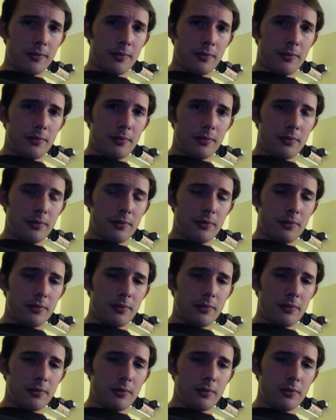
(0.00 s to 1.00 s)

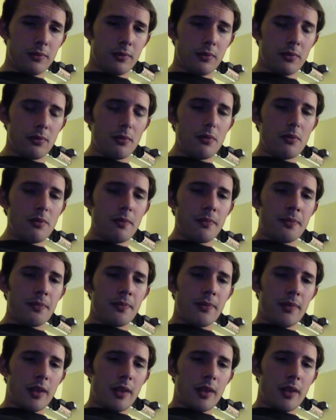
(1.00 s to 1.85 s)
Nobody speaks.